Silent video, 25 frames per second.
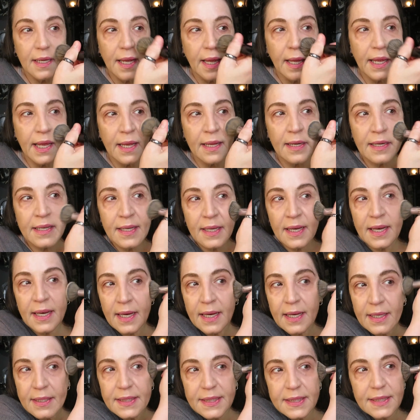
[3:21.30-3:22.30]
and
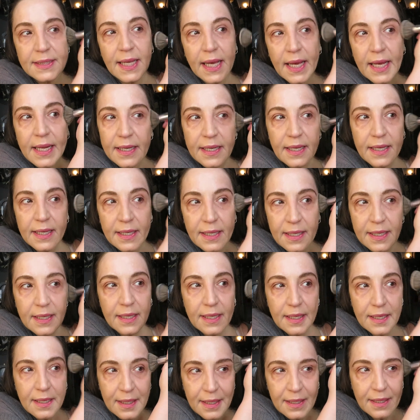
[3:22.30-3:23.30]
said,
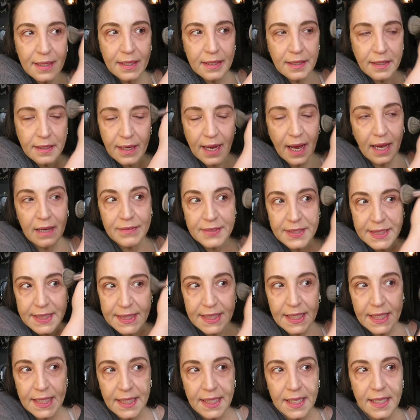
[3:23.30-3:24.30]
I've
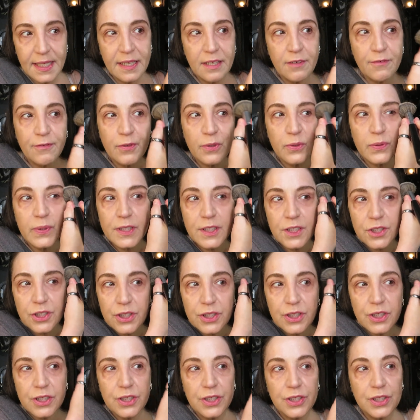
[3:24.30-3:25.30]
seen
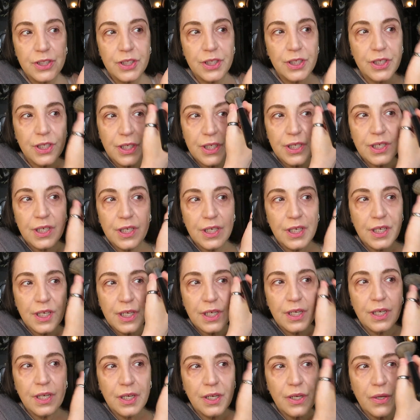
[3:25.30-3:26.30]
influencers
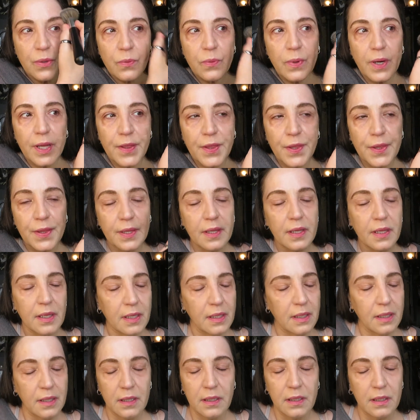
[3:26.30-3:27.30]
with
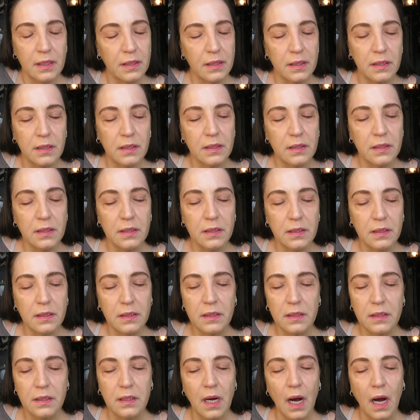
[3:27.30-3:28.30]

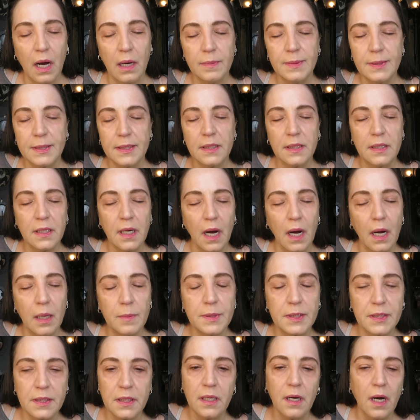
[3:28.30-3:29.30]
gobs and
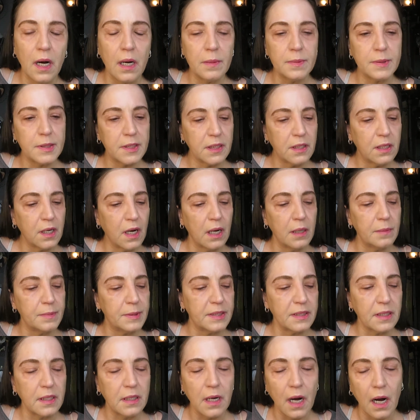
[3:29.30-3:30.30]
gobs and gobs and gobs
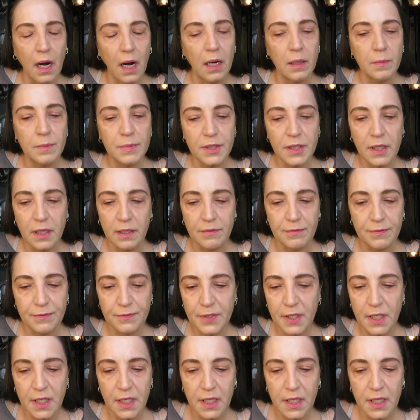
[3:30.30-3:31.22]
and gobs of